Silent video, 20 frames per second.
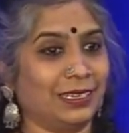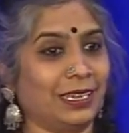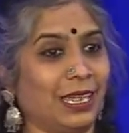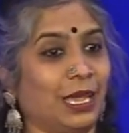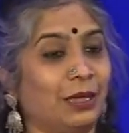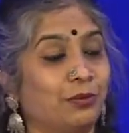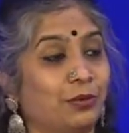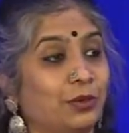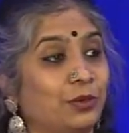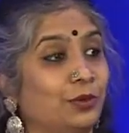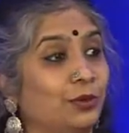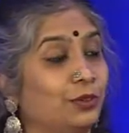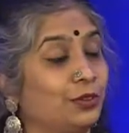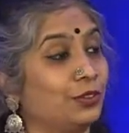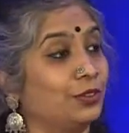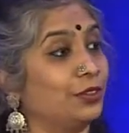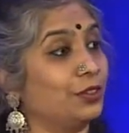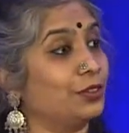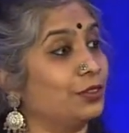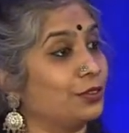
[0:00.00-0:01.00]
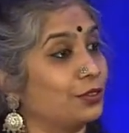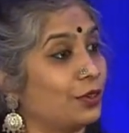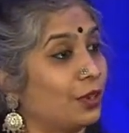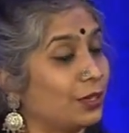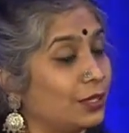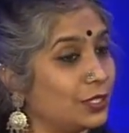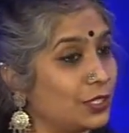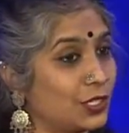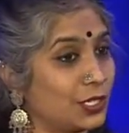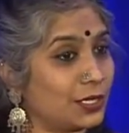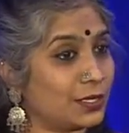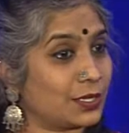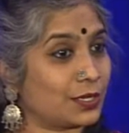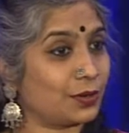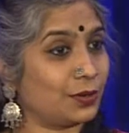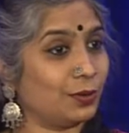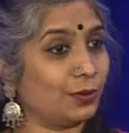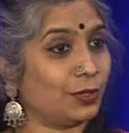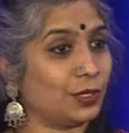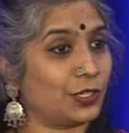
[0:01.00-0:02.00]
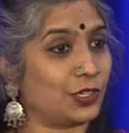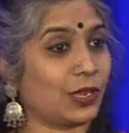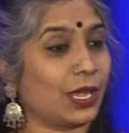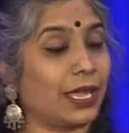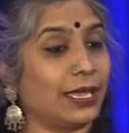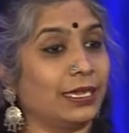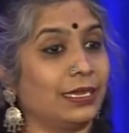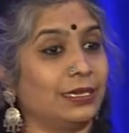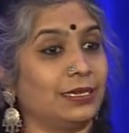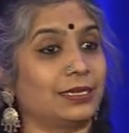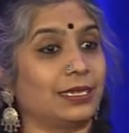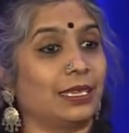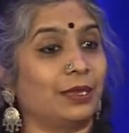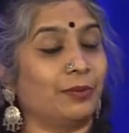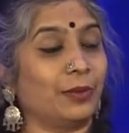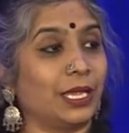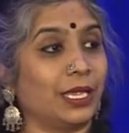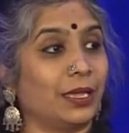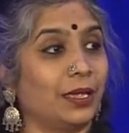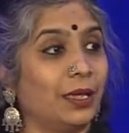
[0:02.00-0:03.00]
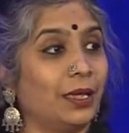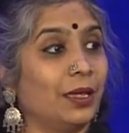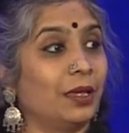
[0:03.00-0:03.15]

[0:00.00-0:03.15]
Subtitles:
I would go to the neurologist who would try and tell me,